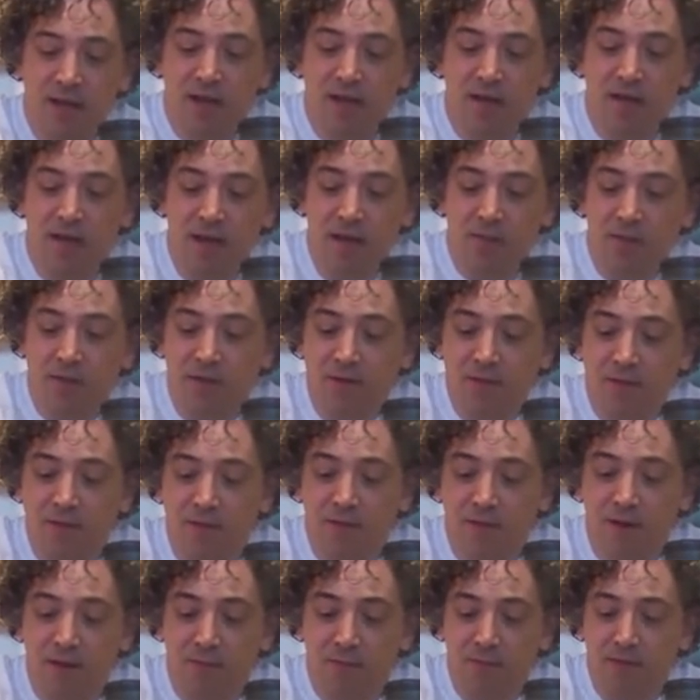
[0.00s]
lemon
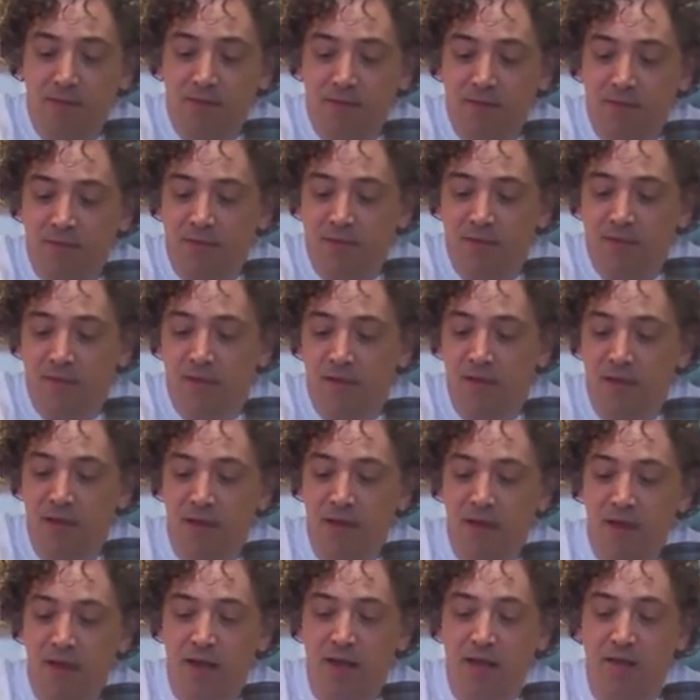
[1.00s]
cucumbers,
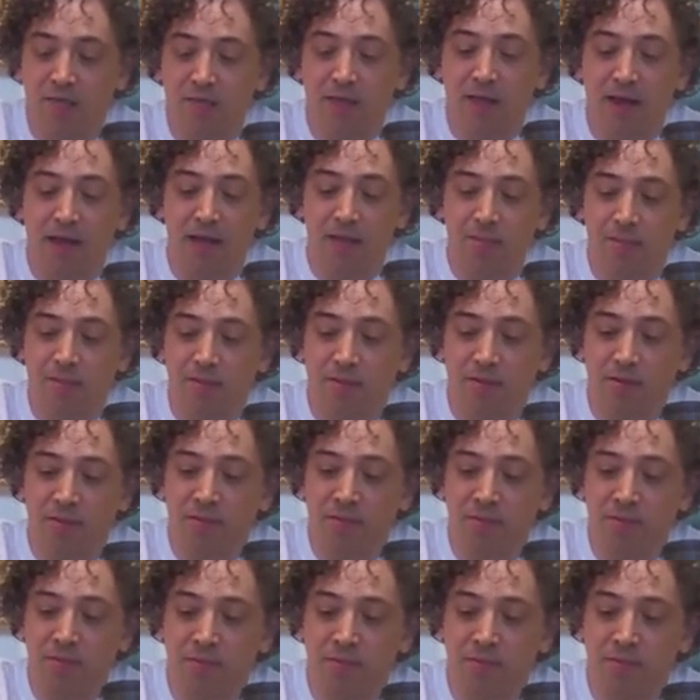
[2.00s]
and green apple.